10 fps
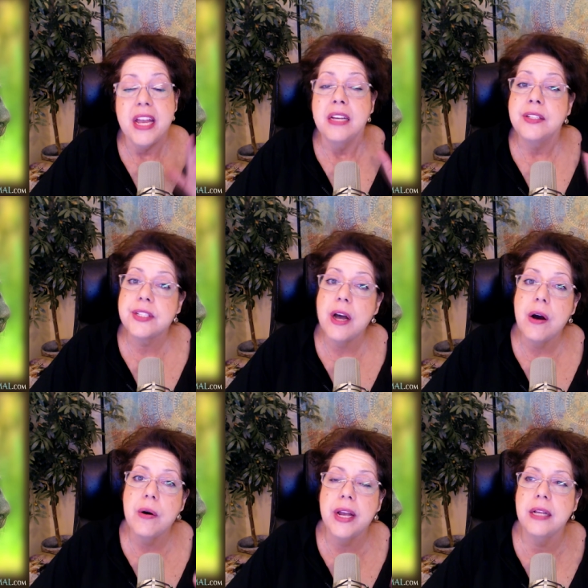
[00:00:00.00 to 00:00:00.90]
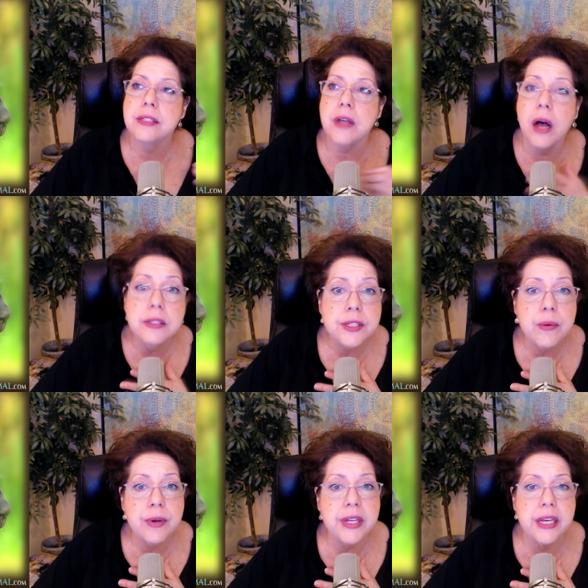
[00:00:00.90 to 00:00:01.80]
So it's also
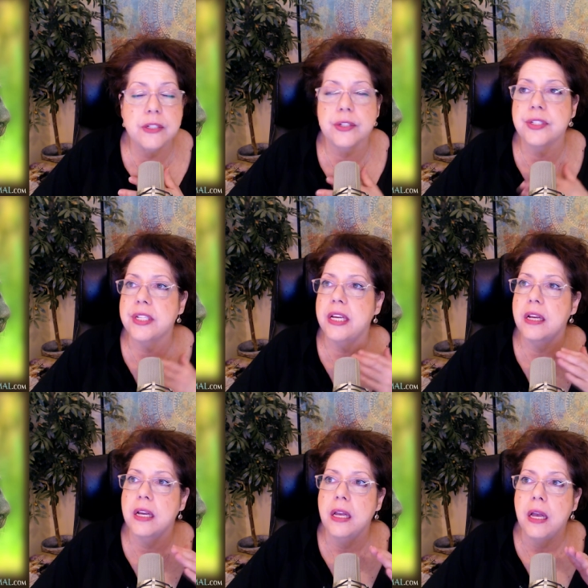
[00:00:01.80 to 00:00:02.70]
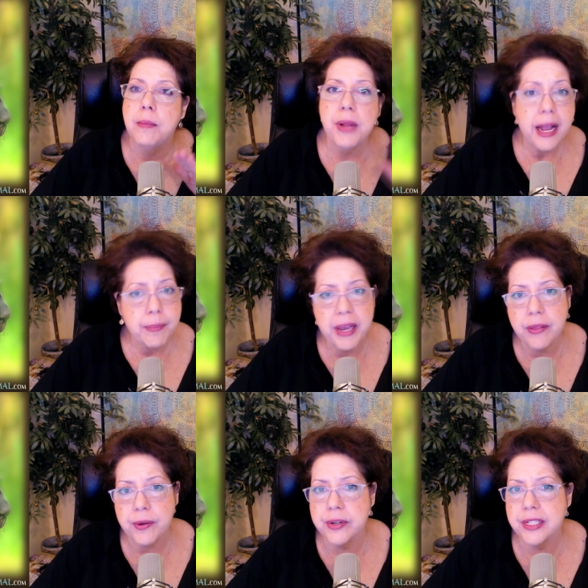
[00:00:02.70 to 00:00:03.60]
really interesting. Black
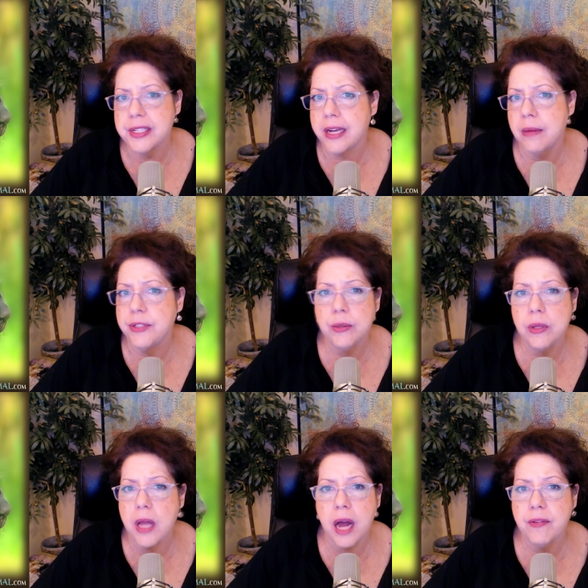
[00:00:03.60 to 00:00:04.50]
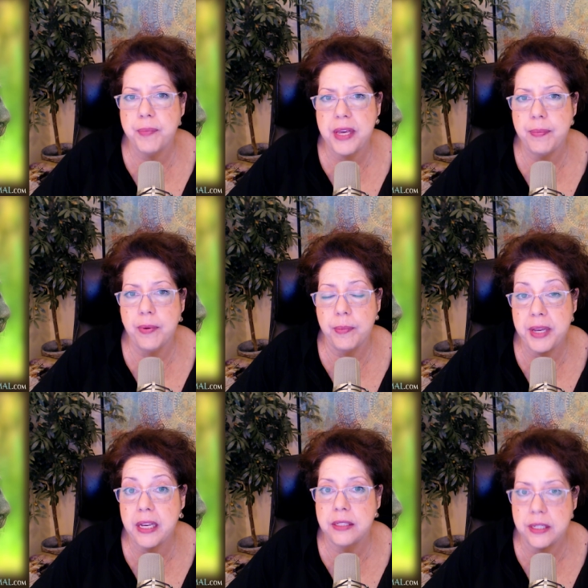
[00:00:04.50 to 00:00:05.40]
Panther doesn't come to a lot of people
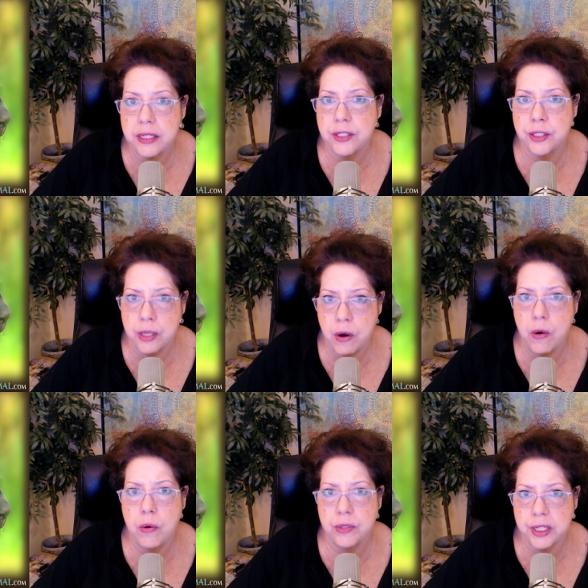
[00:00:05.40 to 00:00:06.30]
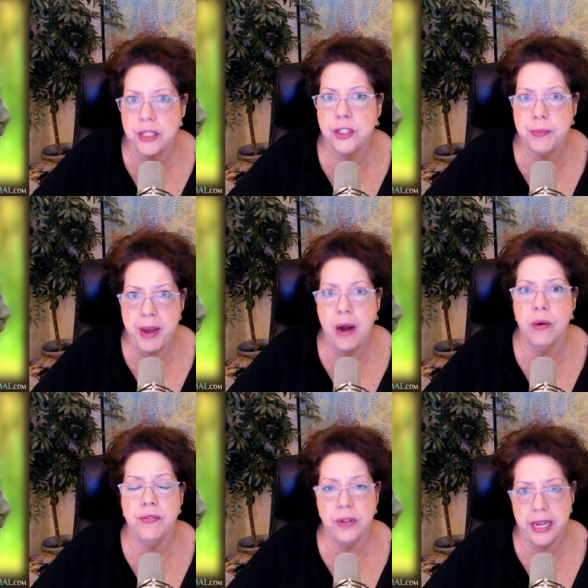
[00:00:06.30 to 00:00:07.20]
because it is so such a
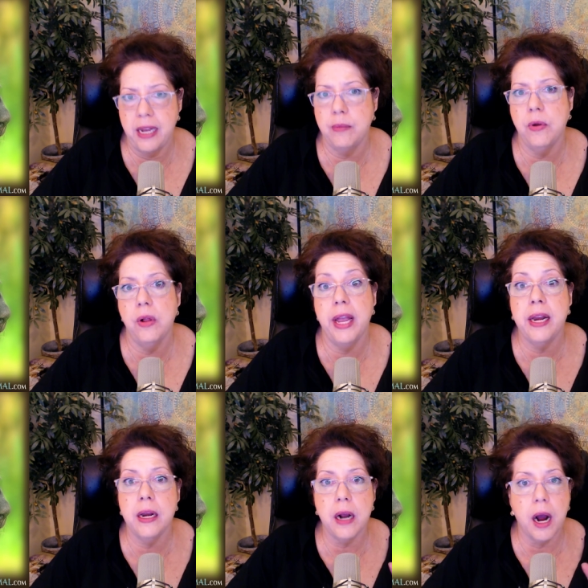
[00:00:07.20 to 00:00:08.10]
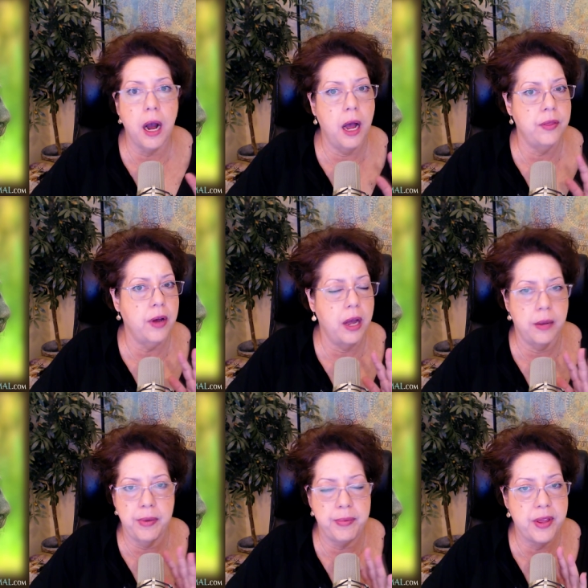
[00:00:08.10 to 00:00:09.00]
powerful animal. And it, the, I
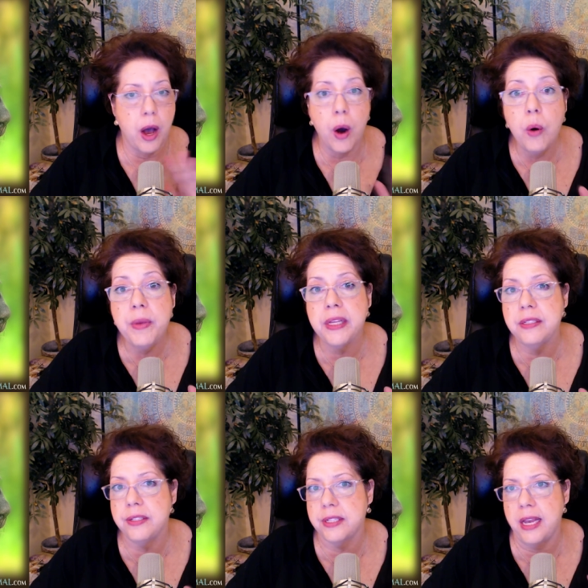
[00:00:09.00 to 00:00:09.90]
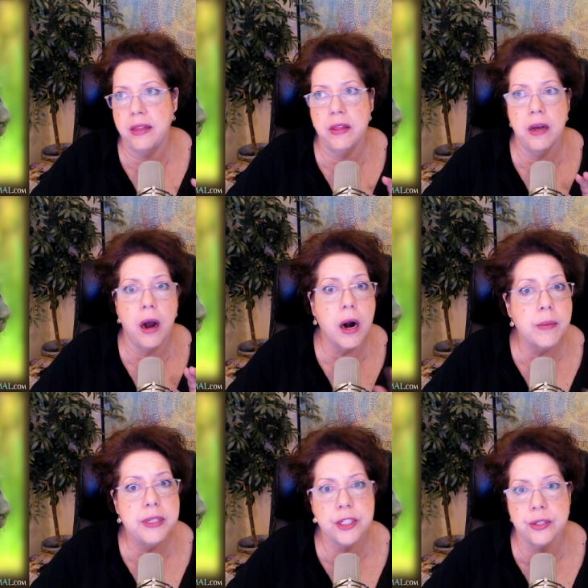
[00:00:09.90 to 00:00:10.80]
mean, the omens and the
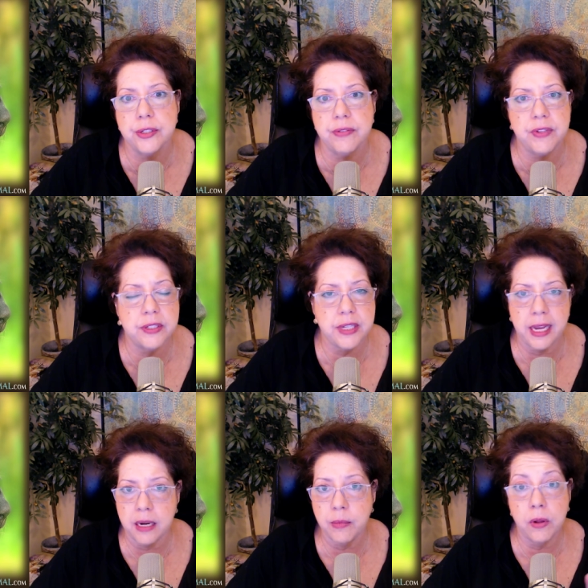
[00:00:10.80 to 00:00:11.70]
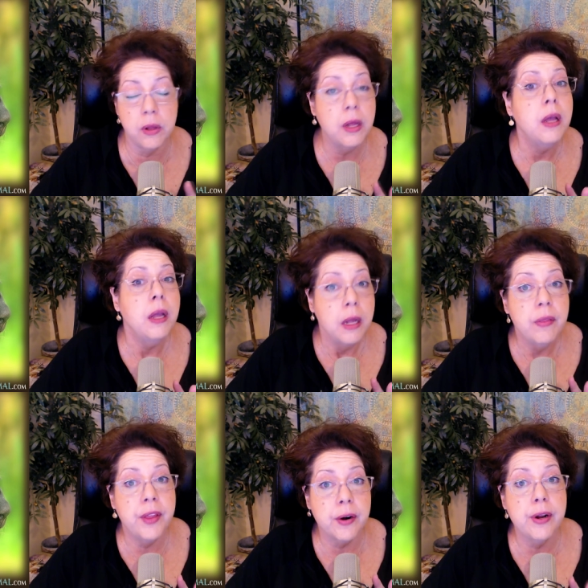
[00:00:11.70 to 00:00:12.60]
harbingers of this animal,
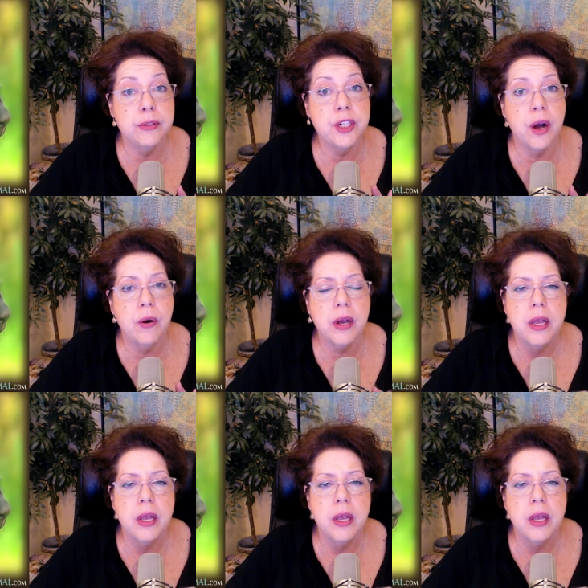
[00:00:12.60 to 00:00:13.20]
they're no joke.